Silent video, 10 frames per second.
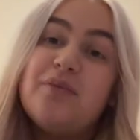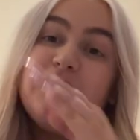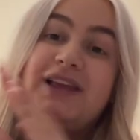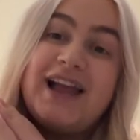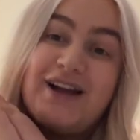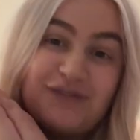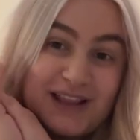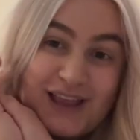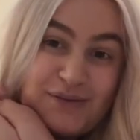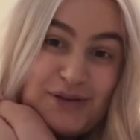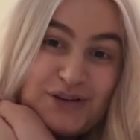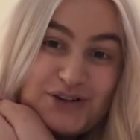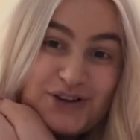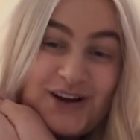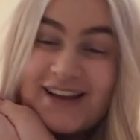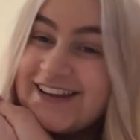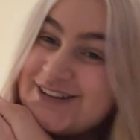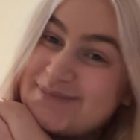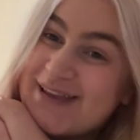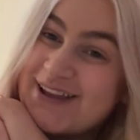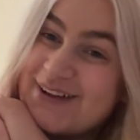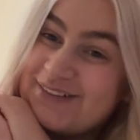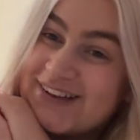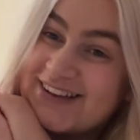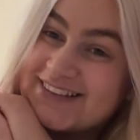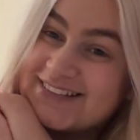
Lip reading: But yeah, I really hope you enjoy our kitchen makeover.